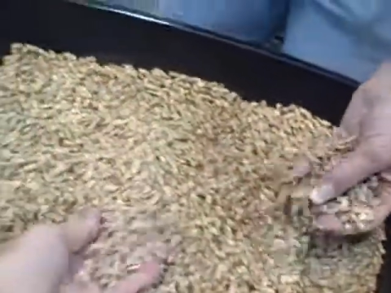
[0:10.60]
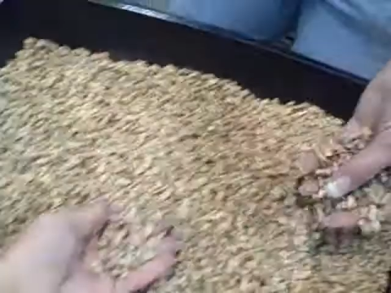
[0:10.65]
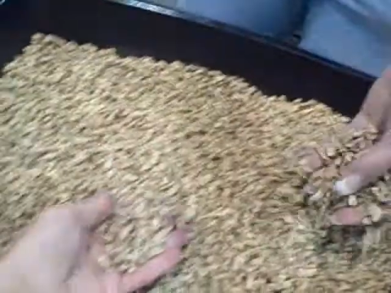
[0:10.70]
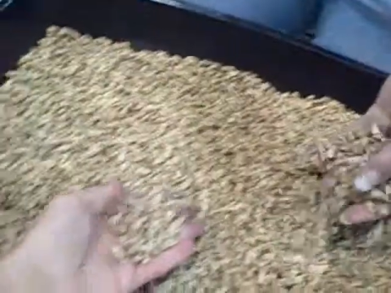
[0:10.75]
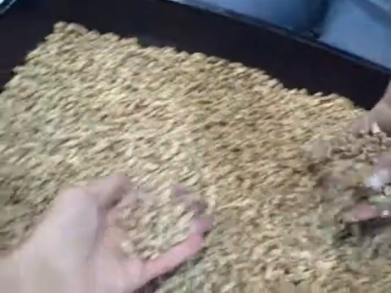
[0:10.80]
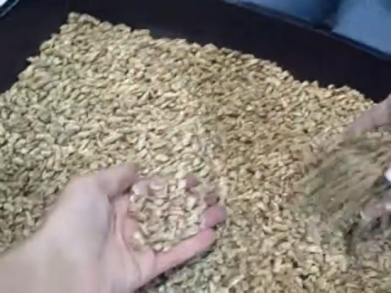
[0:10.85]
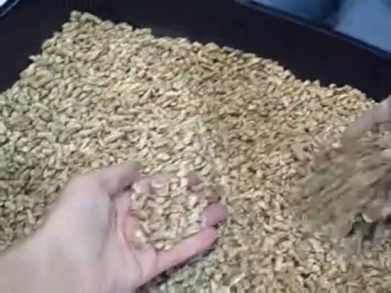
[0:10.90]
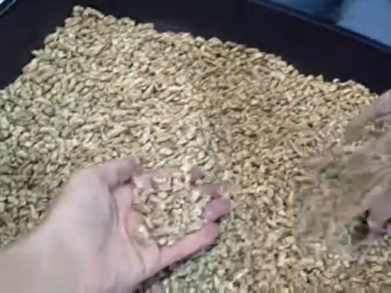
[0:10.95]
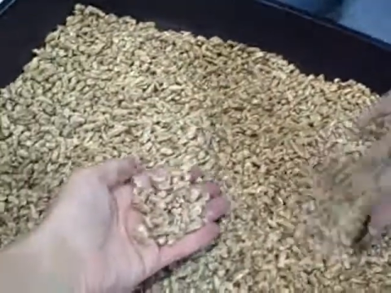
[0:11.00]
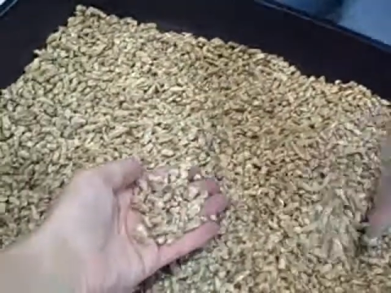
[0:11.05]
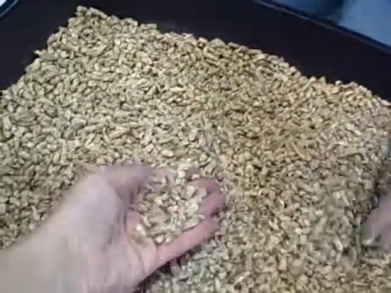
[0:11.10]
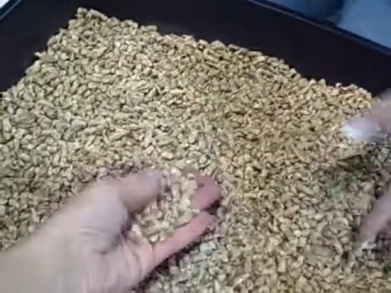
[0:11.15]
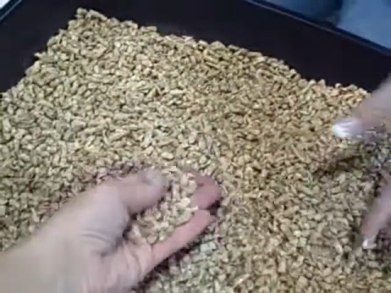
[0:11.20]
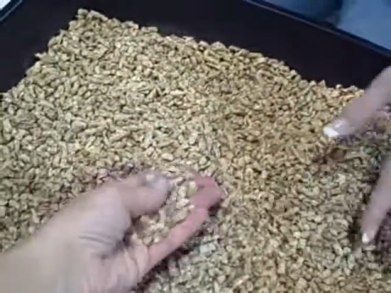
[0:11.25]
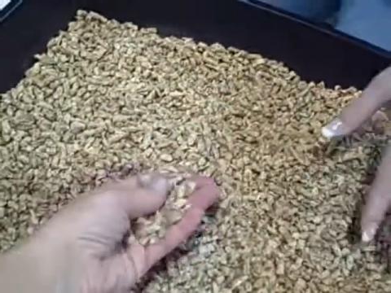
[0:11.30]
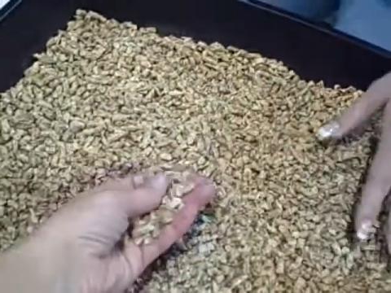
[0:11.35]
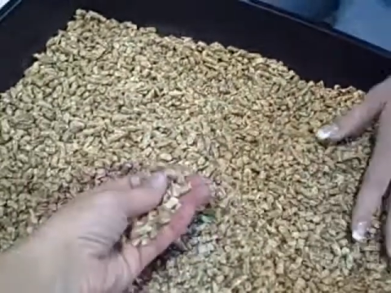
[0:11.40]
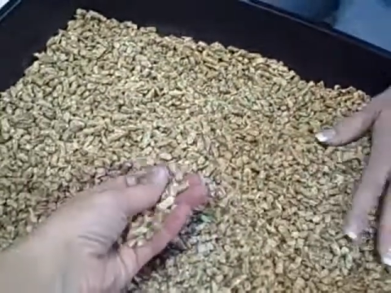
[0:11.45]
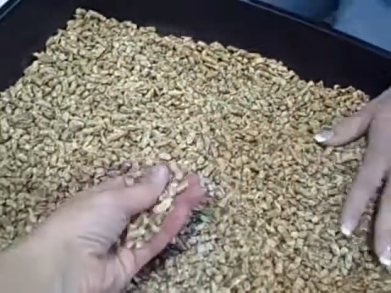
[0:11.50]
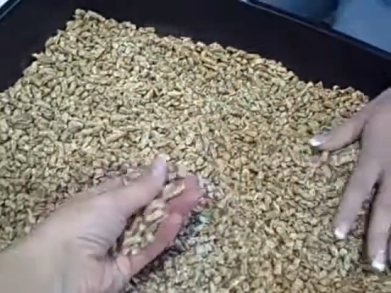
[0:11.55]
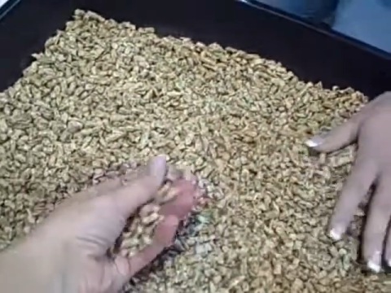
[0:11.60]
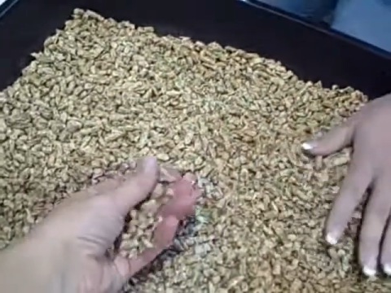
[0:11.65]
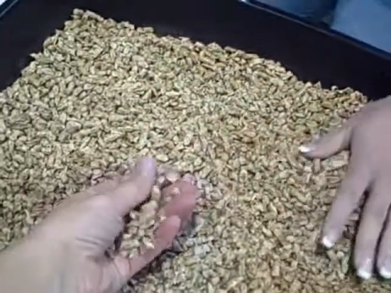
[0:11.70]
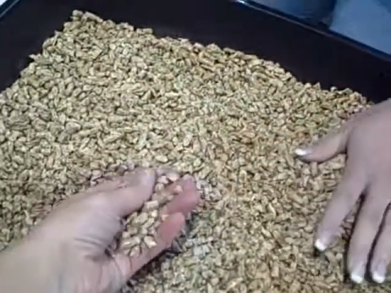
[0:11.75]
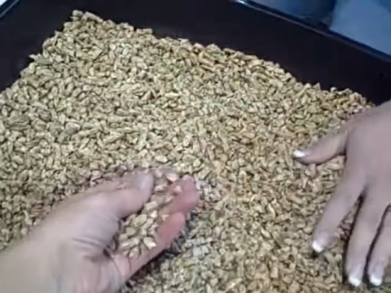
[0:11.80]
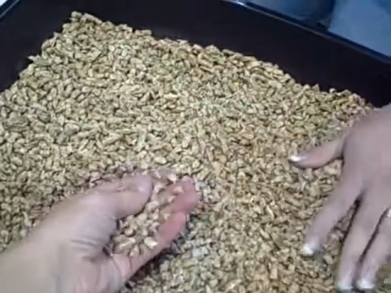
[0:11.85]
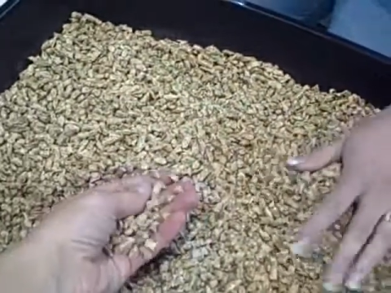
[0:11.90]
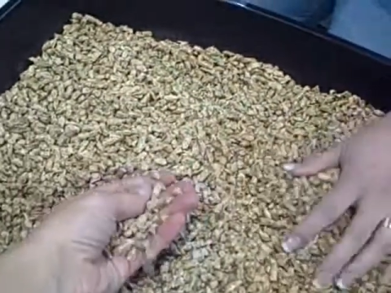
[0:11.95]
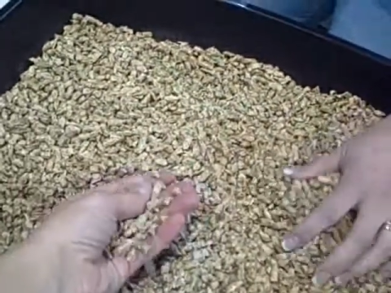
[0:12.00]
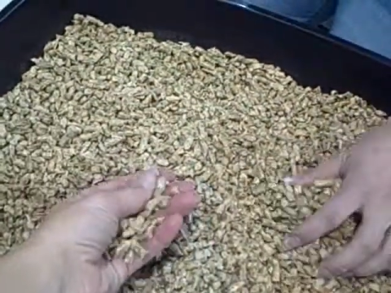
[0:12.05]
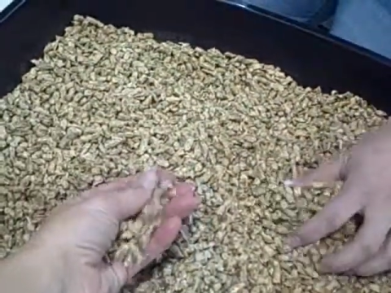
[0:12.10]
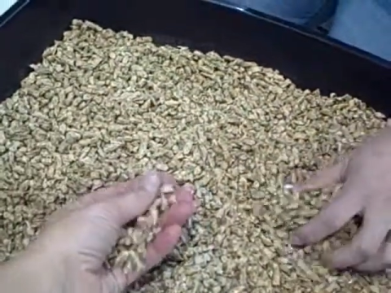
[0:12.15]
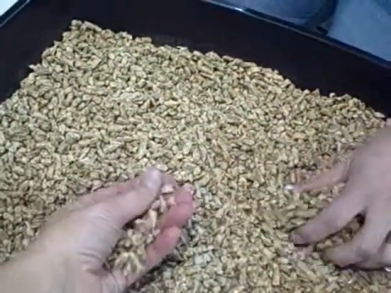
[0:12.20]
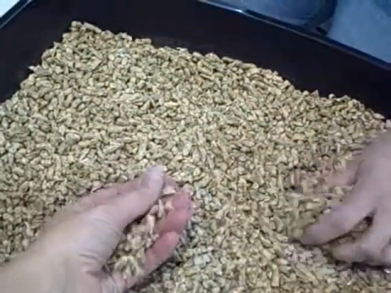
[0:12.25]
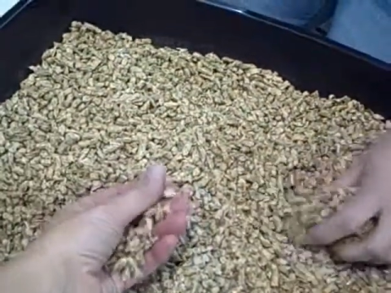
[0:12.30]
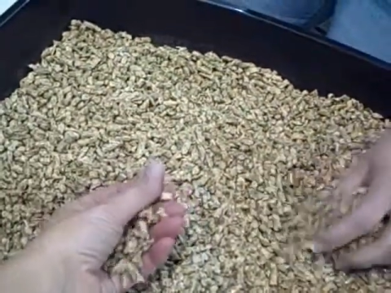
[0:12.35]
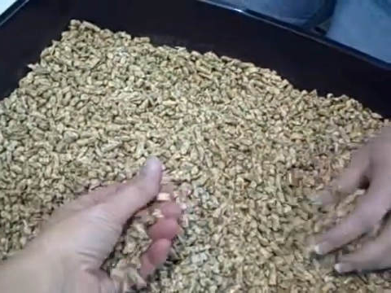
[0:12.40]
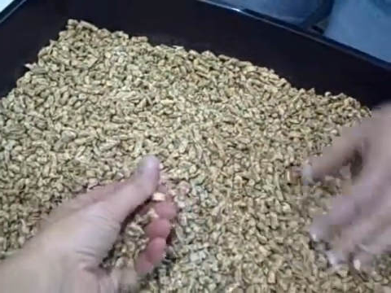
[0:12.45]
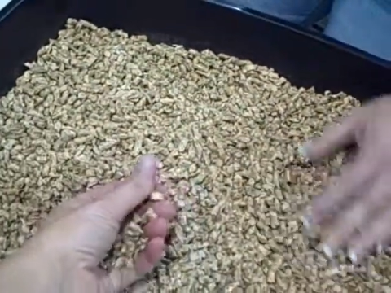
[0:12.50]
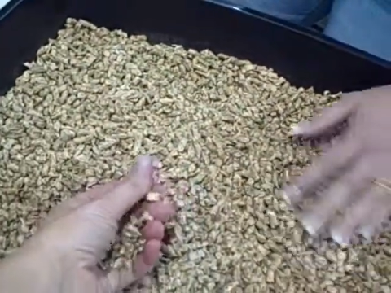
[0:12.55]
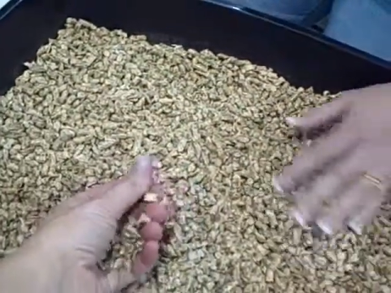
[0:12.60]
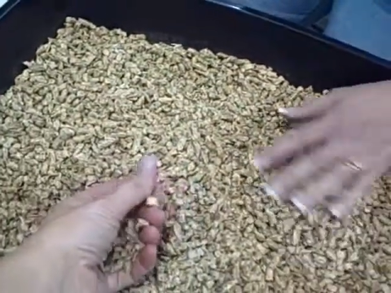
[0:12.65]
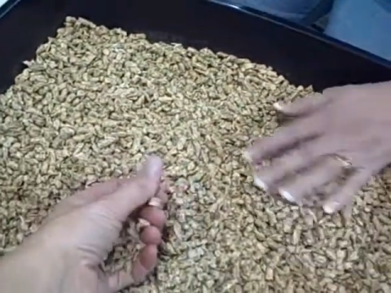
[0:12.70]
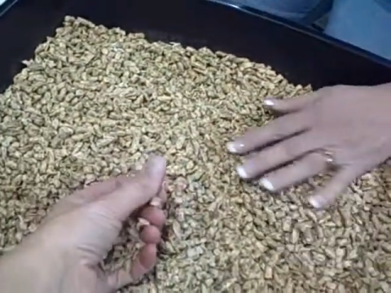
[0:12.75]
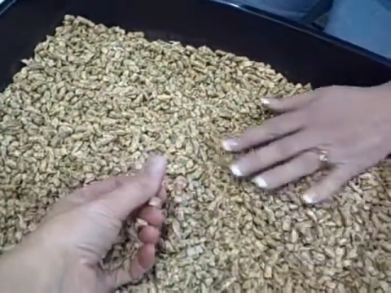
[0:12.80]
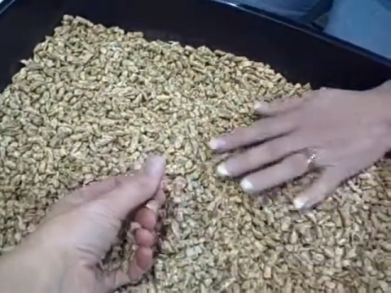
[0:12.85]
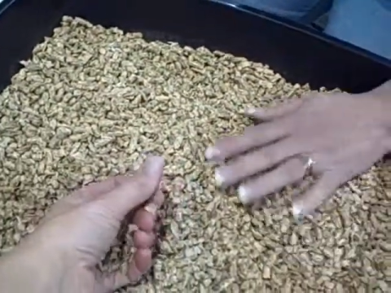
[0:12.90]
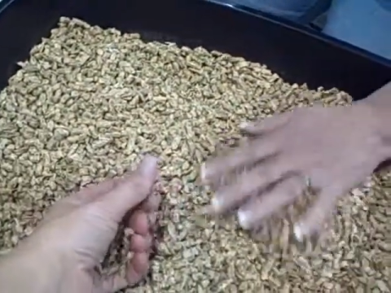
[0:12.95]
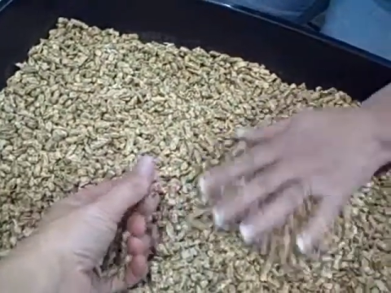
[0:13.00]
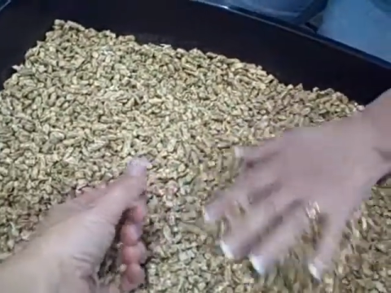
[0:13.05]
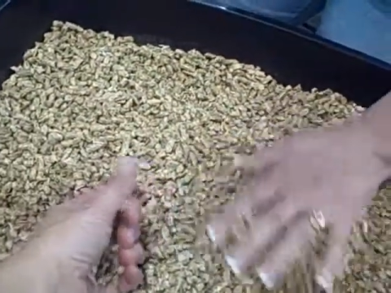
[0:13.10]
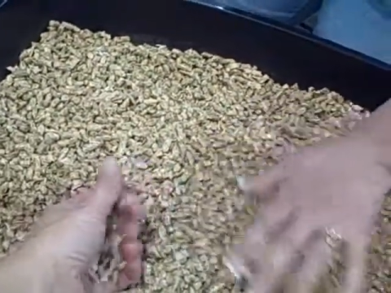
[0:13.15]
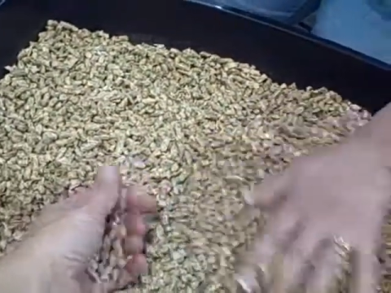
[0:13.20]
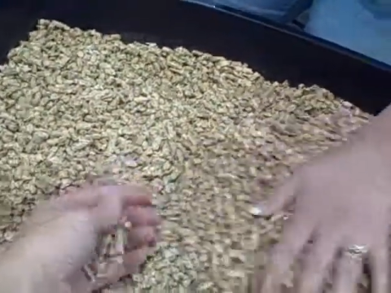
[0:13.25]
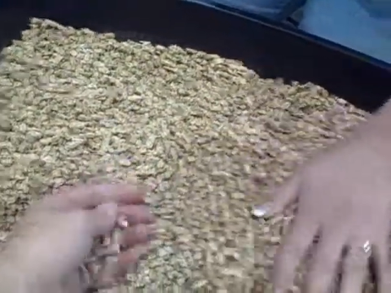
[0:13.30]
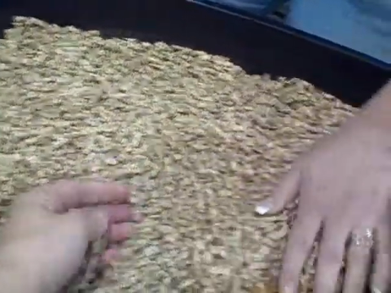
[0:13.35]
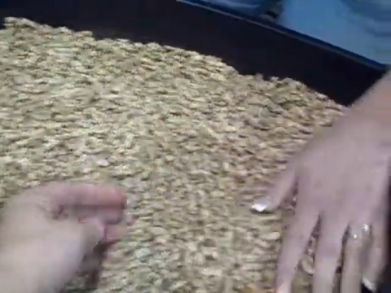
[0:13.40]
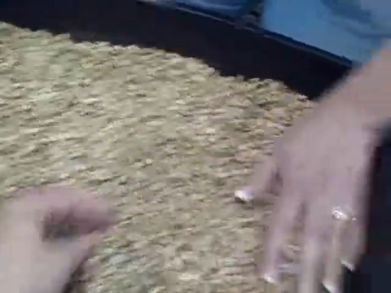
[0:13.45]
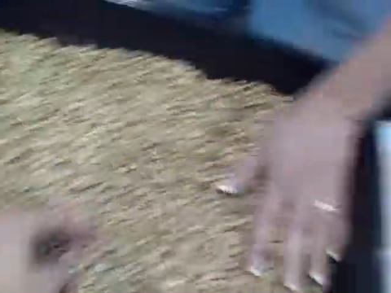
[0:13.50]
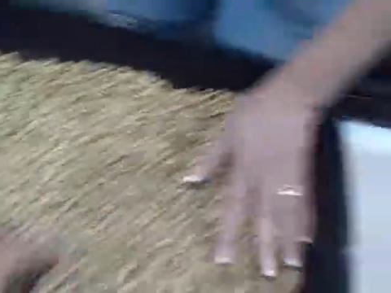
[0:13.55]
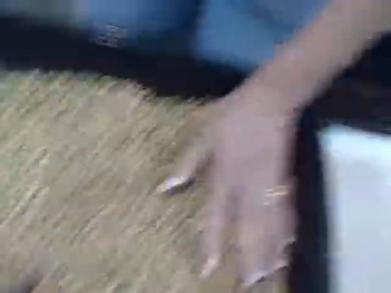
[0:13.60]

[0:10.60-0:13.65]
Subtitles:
Nobody's mouth can be seen.